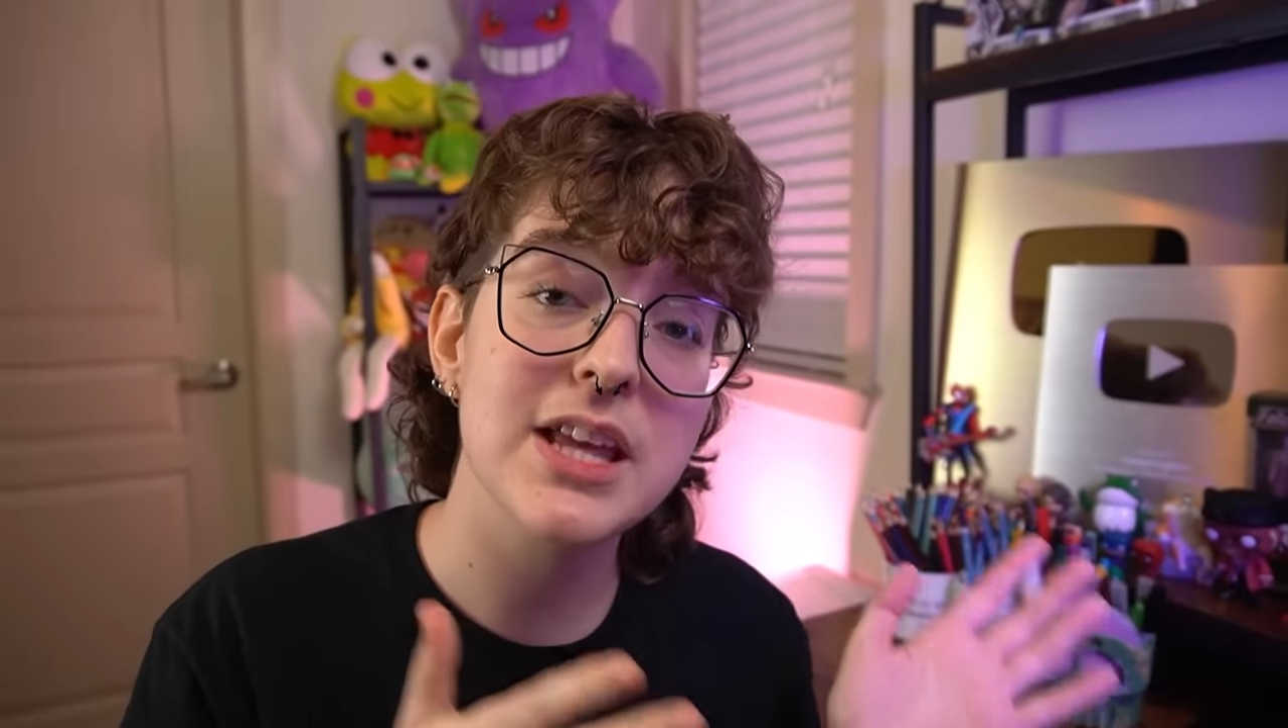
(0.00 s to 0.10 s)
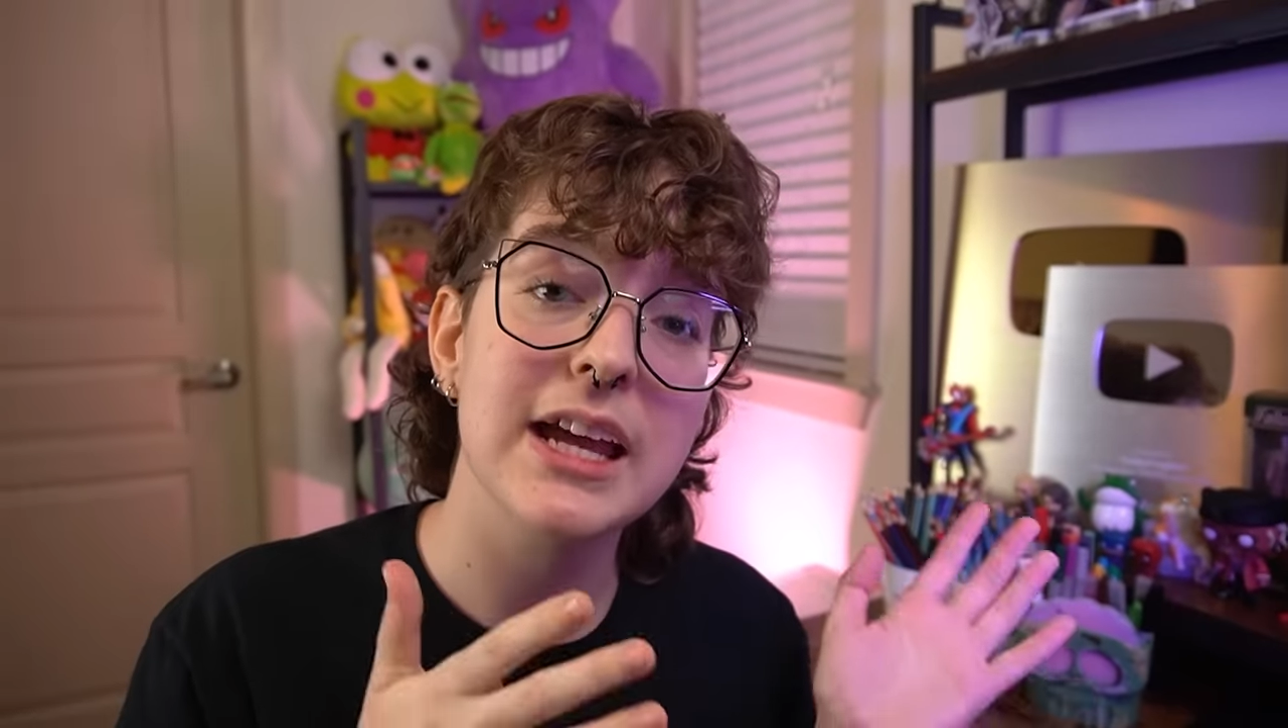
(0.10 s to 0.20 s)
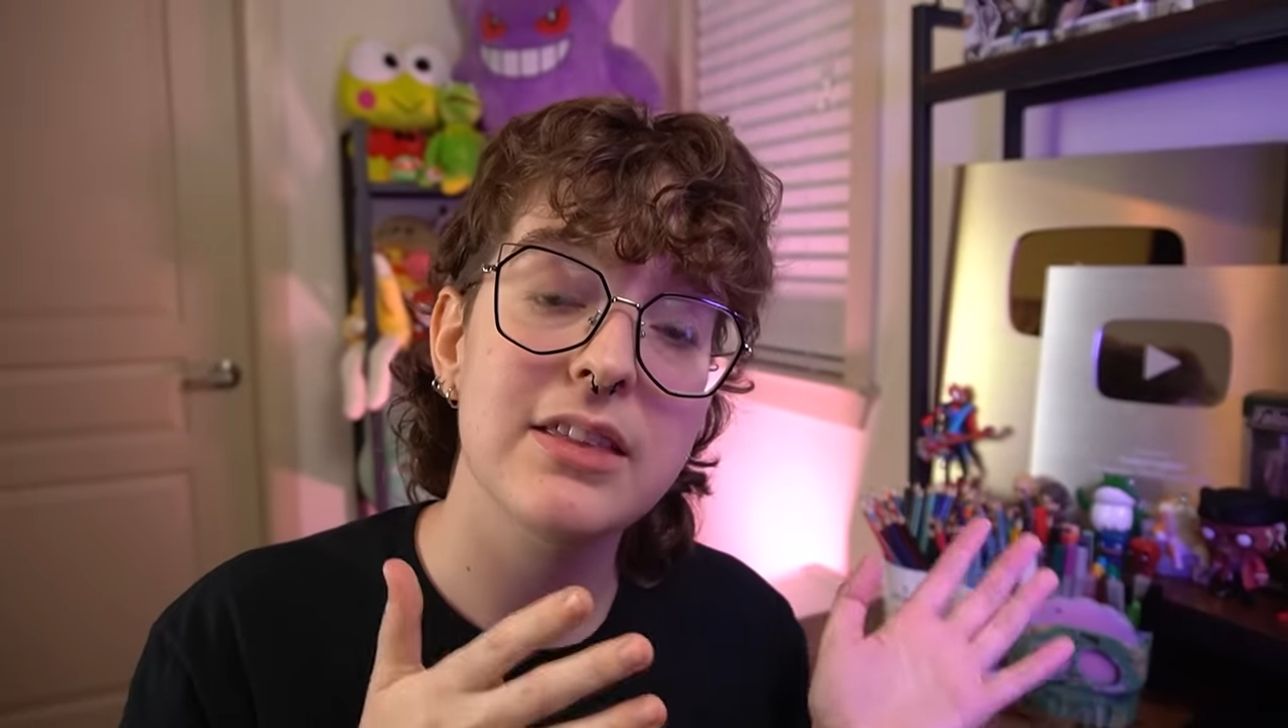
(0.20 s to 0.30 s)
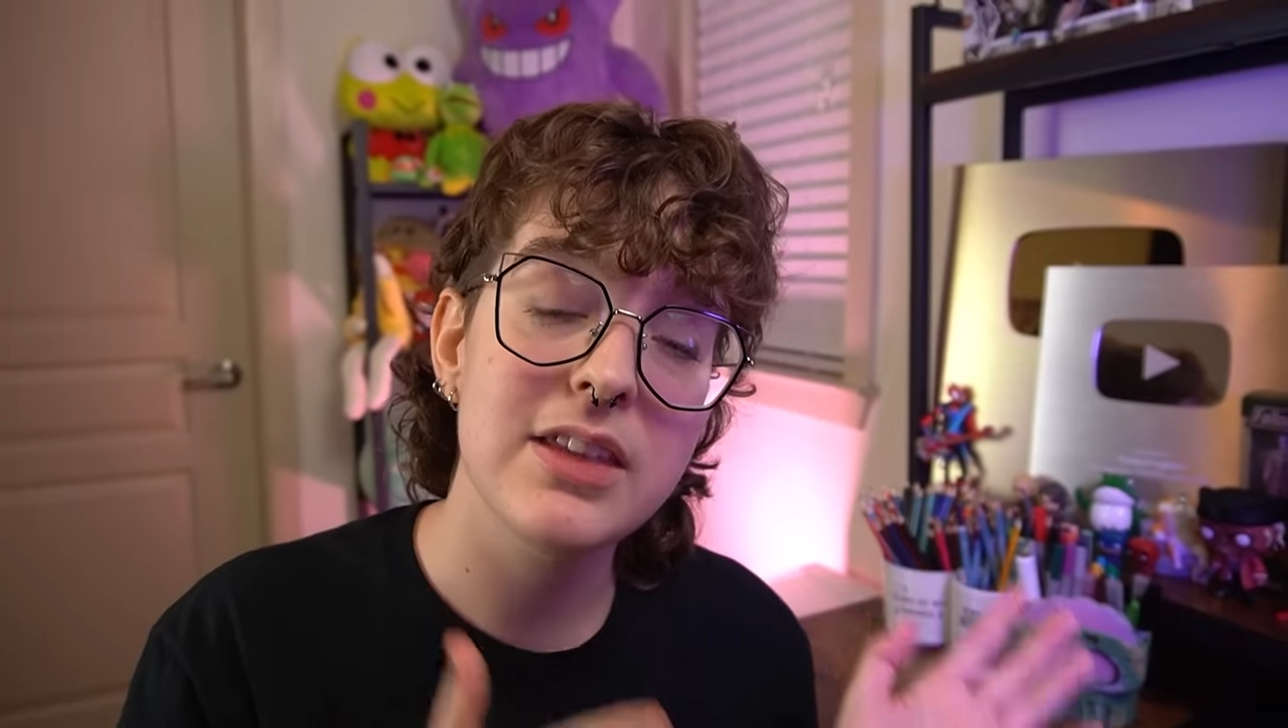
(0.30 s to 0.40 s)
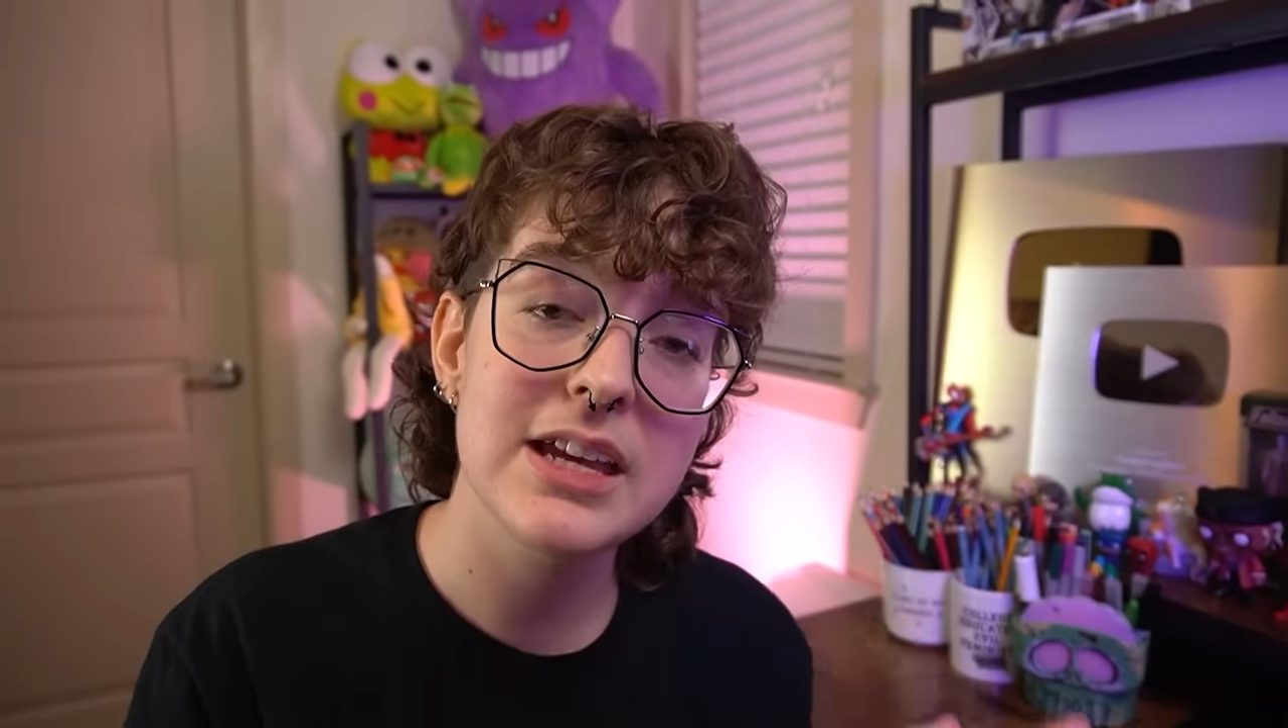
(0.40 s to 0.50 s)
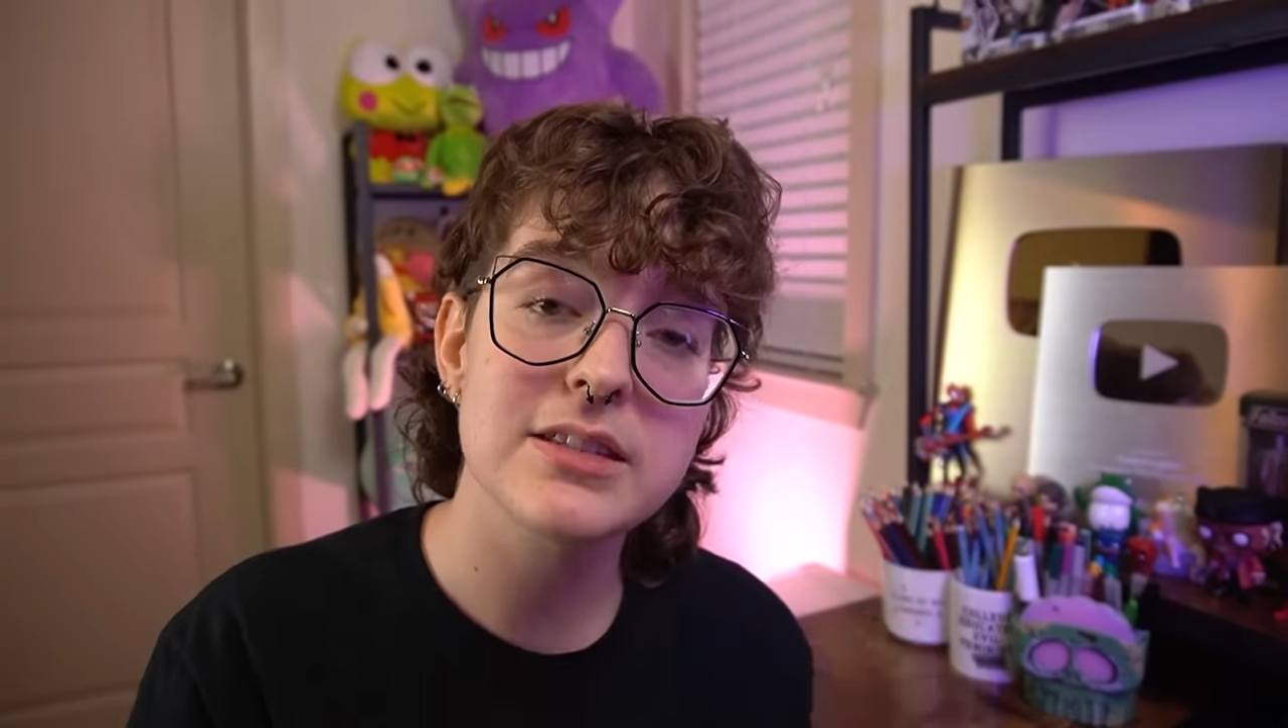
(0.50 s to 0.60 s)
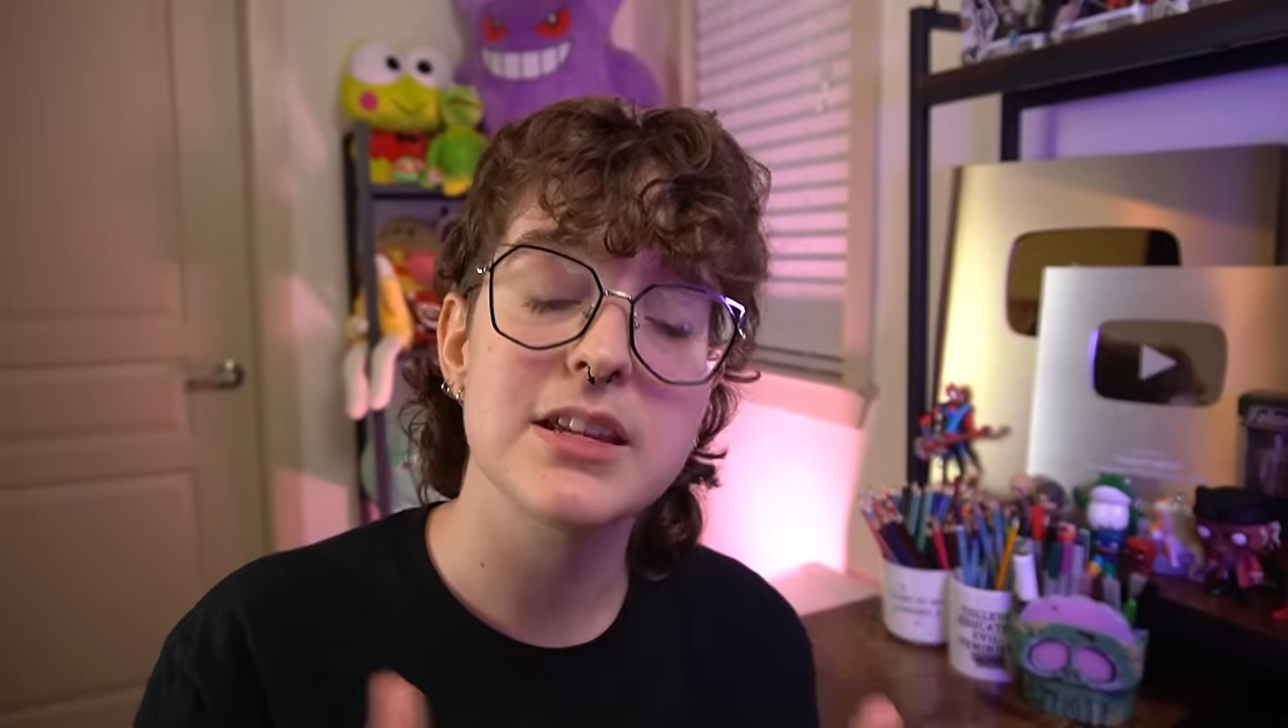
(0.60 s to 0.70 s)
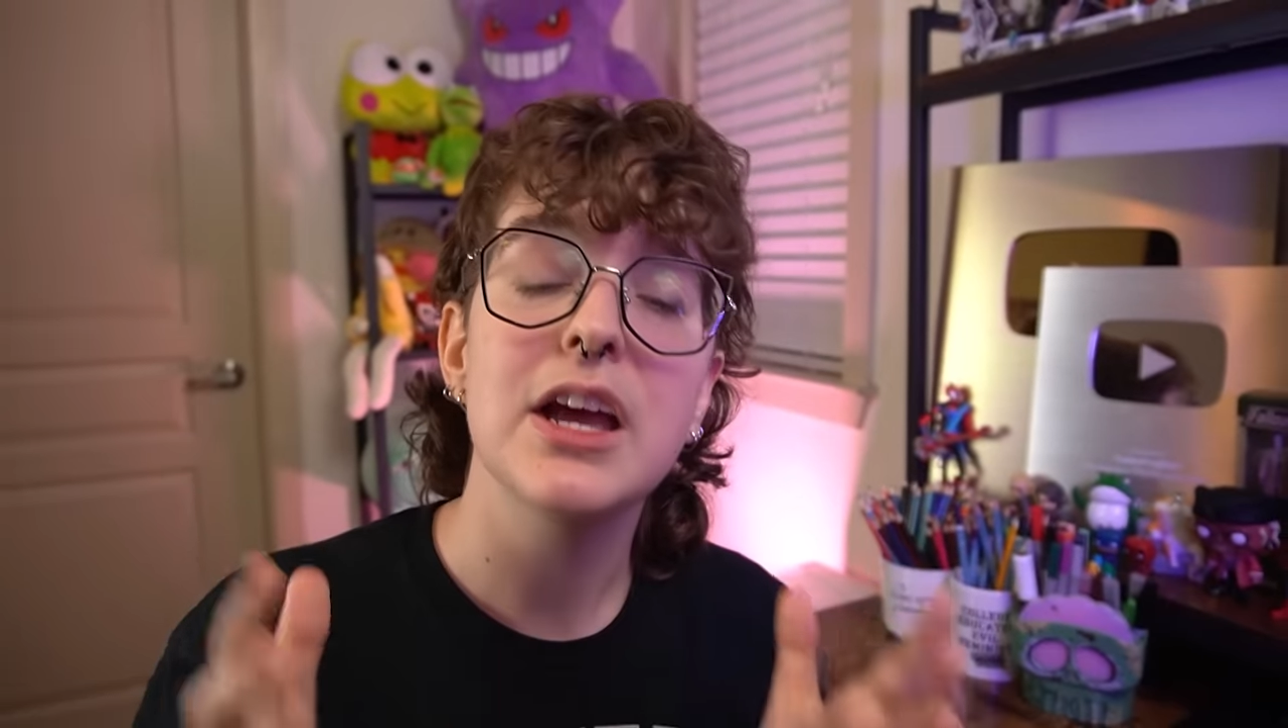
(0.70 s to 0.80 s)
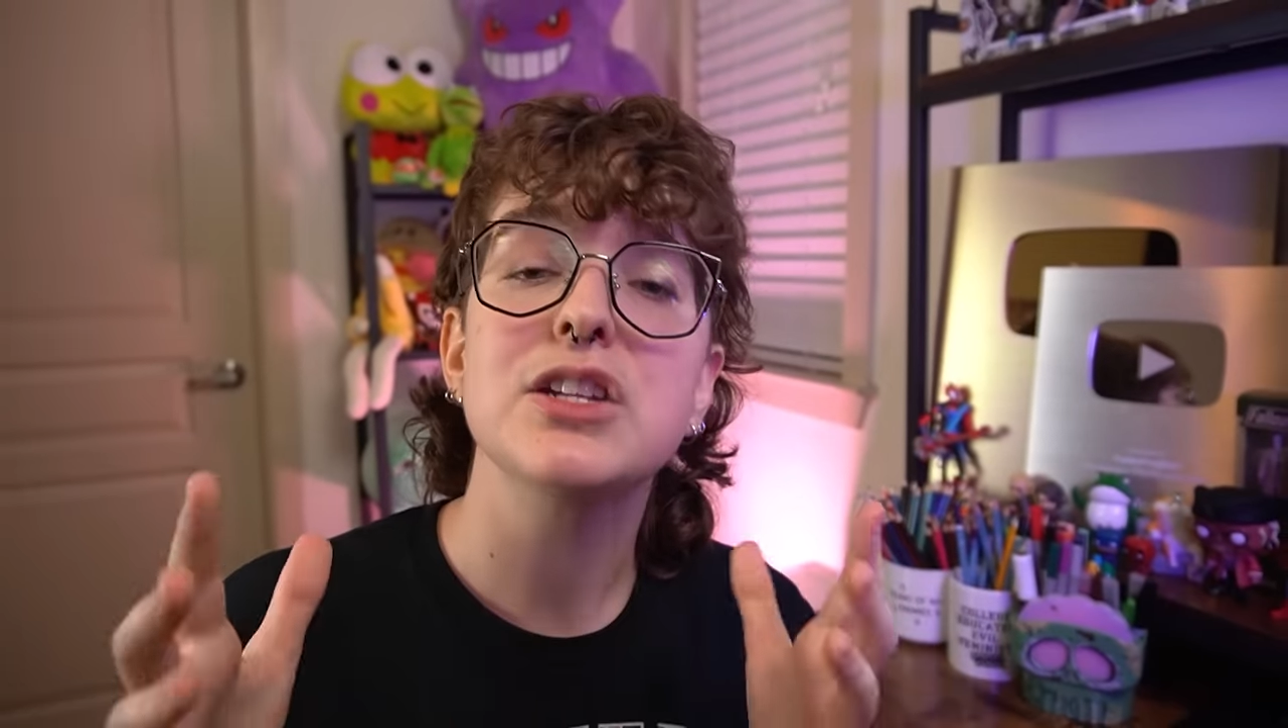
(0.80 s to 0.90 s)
like this